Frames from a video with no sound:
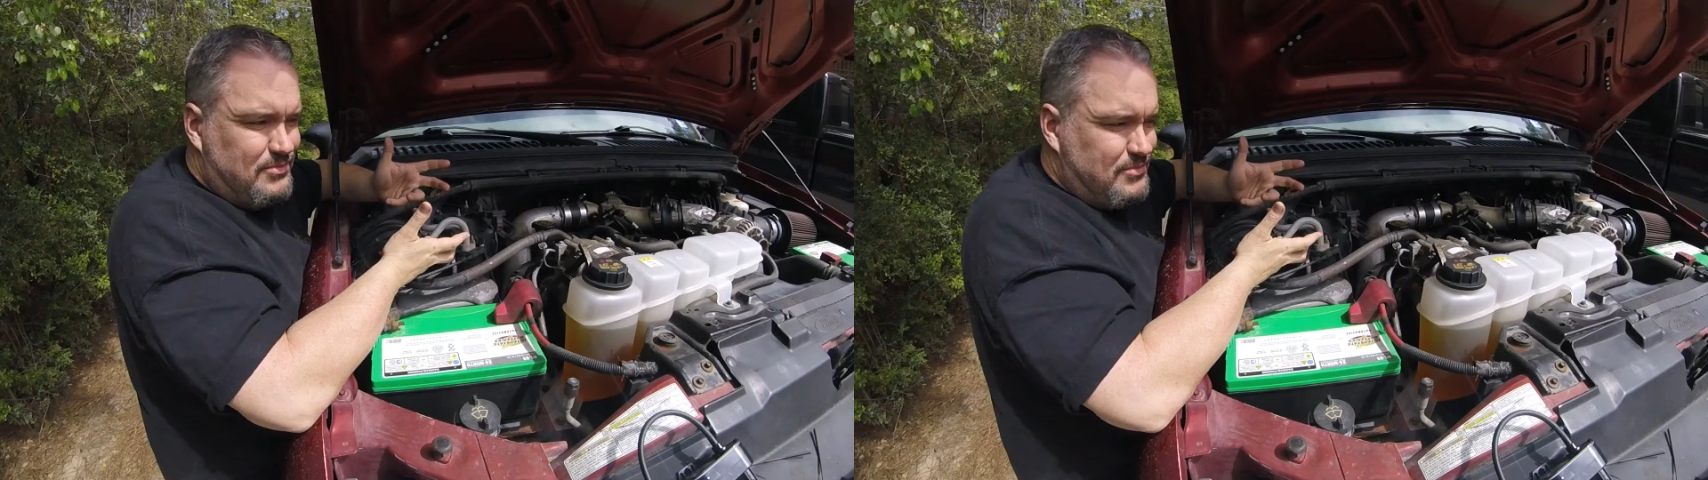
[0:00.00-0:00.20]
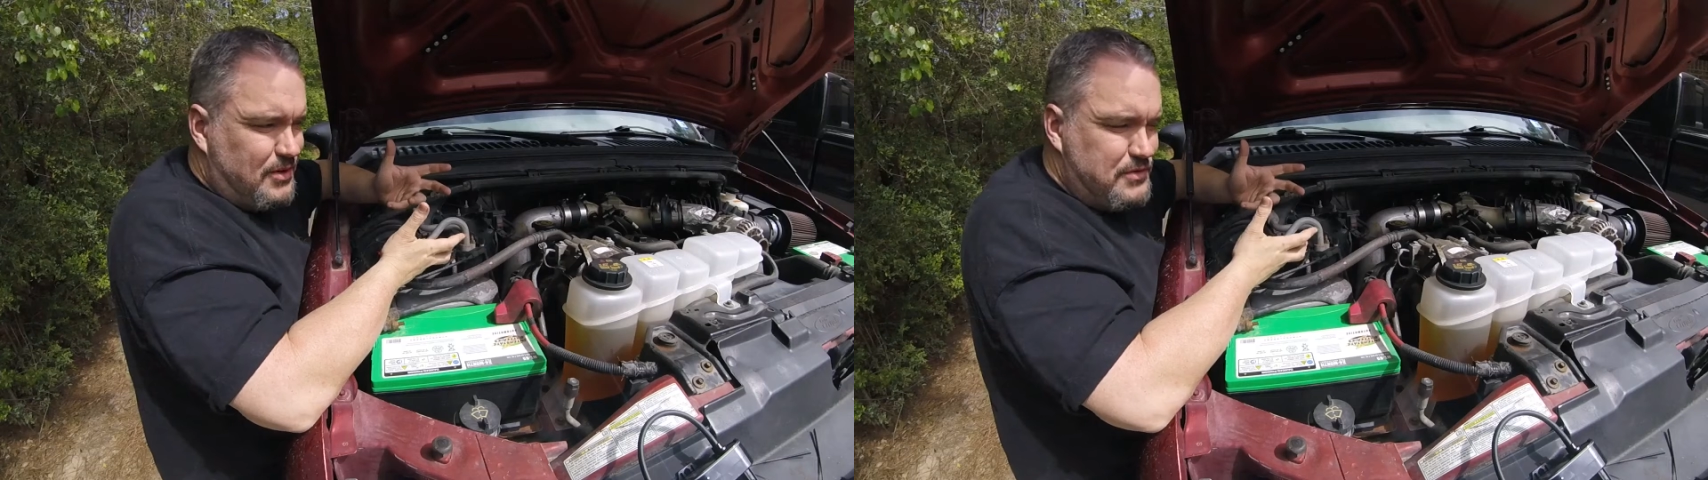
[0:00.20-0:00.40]

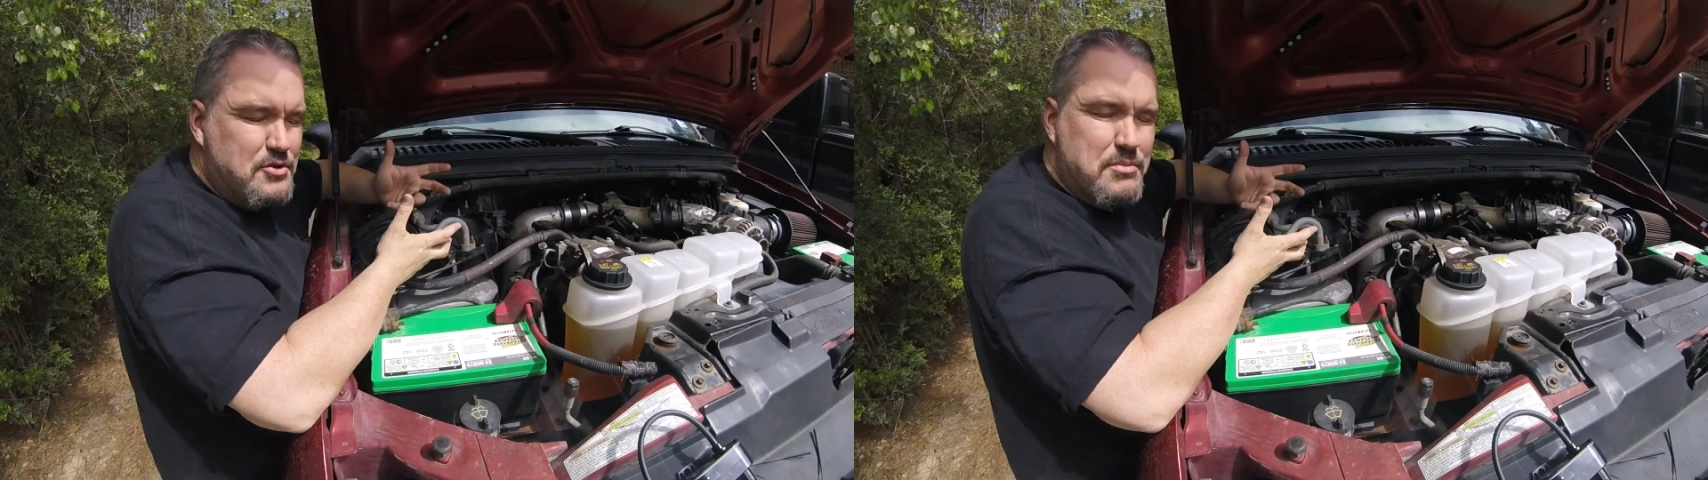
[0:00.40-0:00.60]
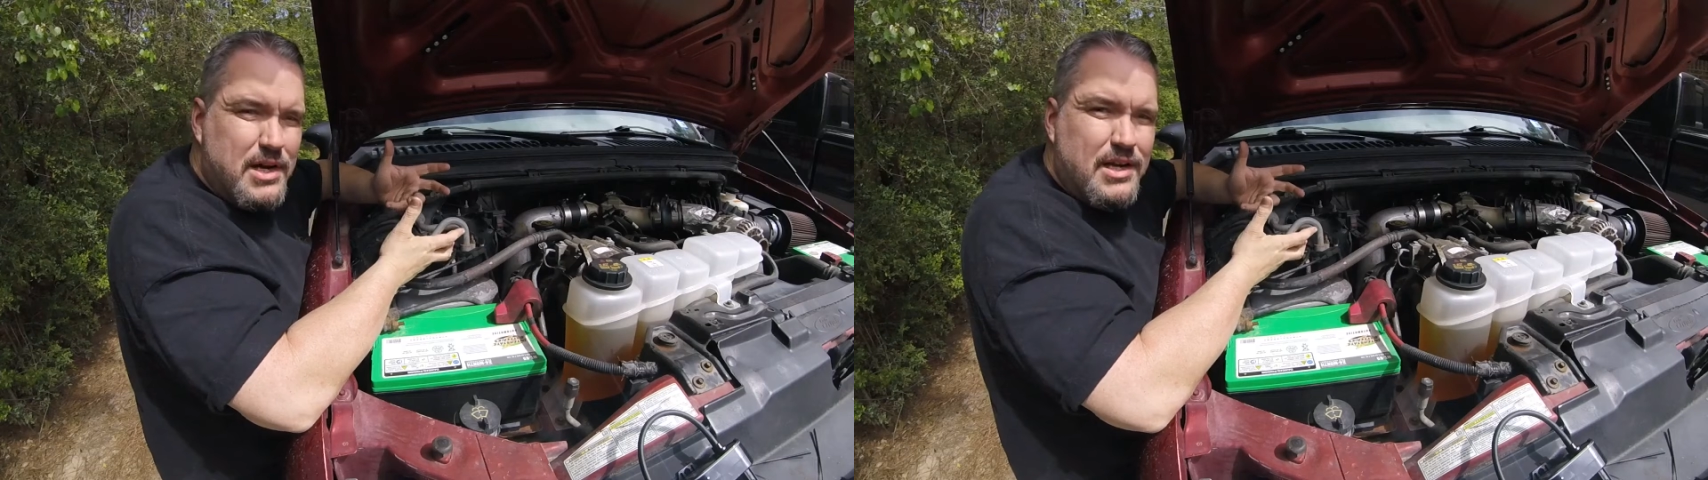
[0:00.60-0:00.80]
a few
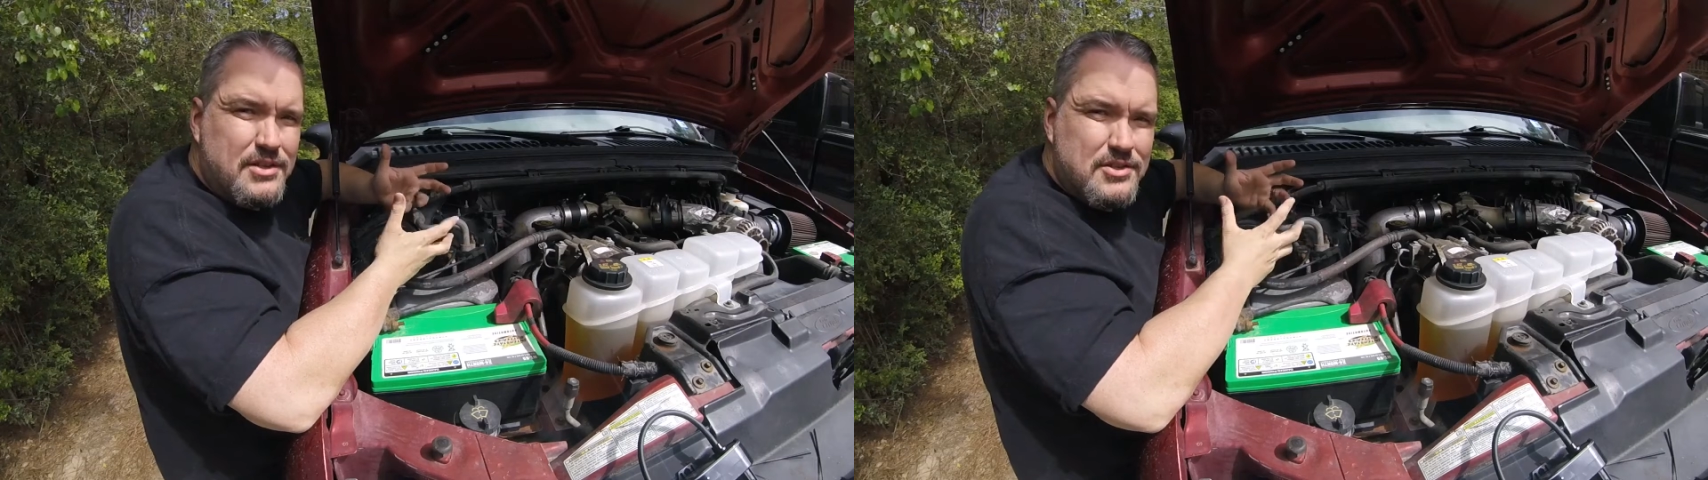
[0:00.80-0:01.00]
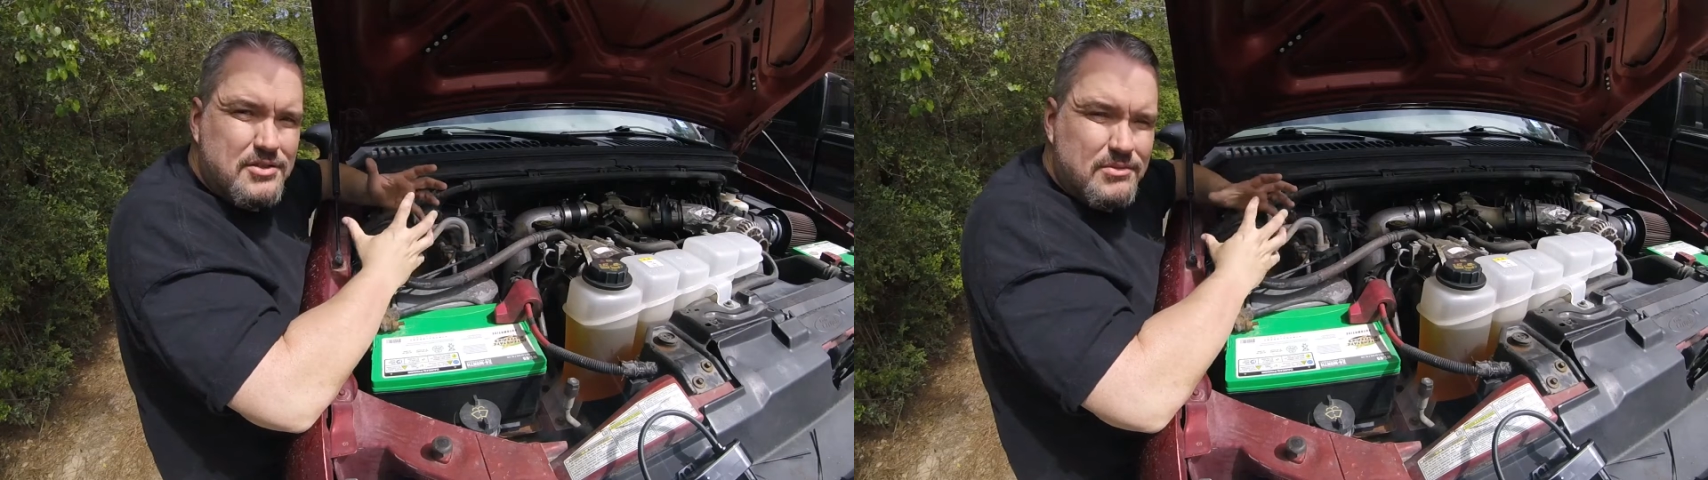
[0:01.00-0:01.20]

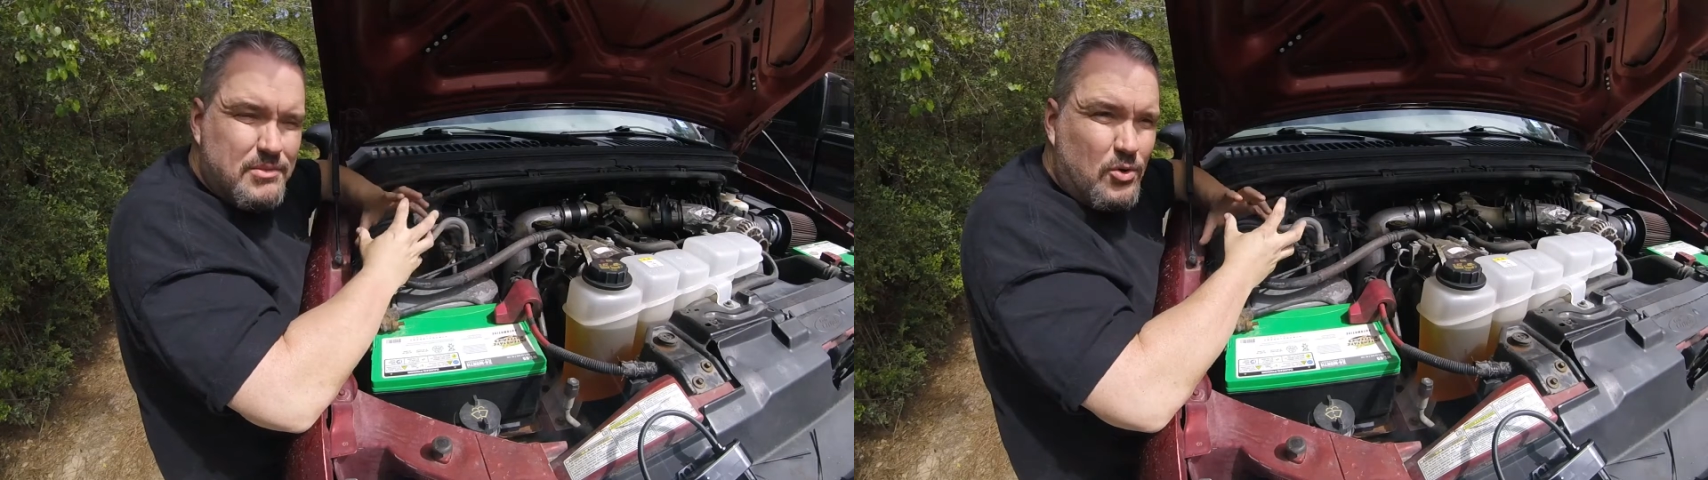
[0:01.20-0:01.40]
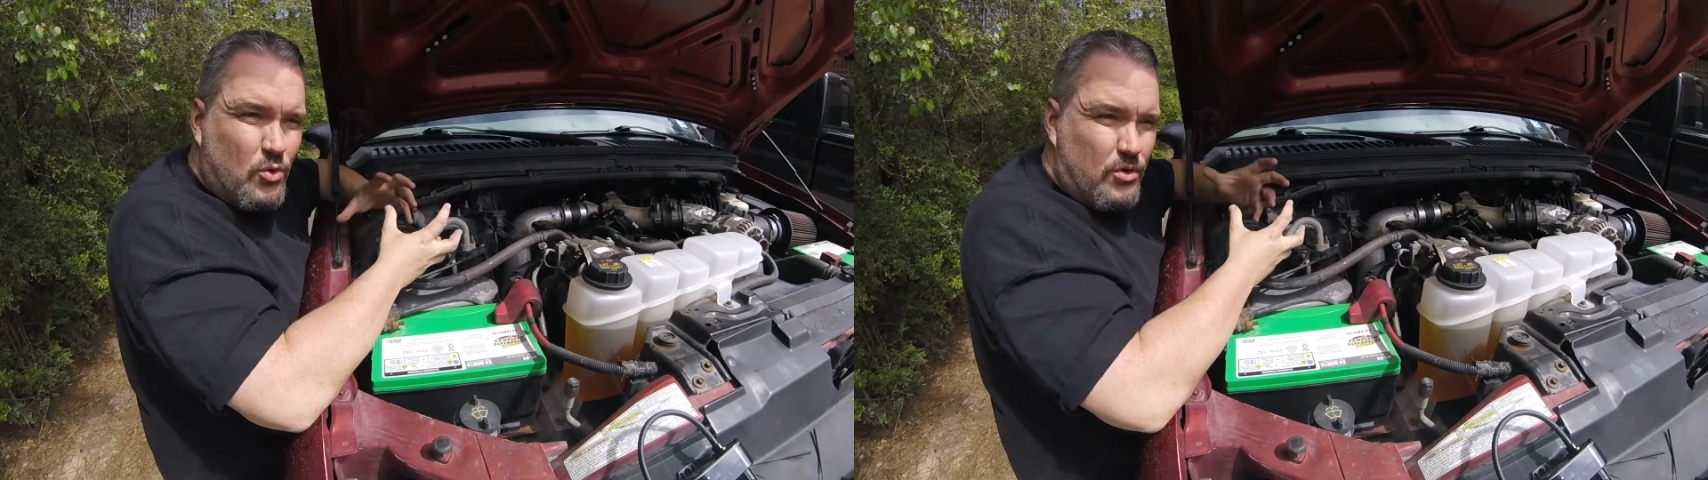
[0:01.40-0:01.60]
minutes
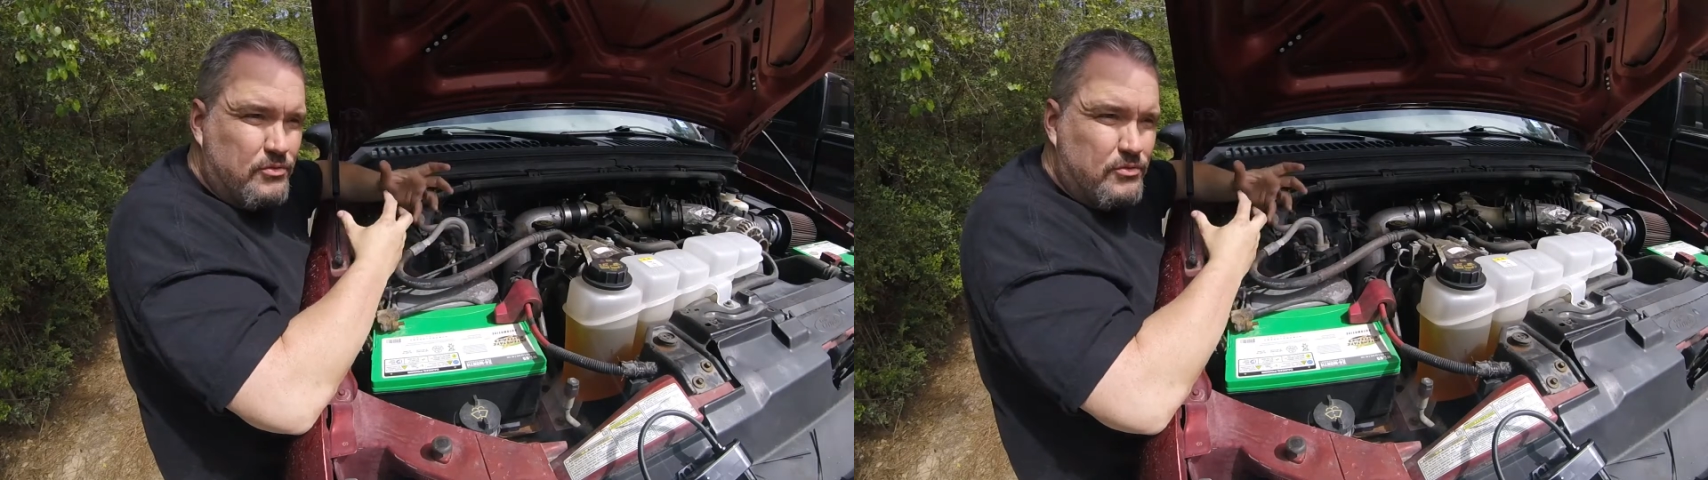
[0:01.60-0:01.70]
in order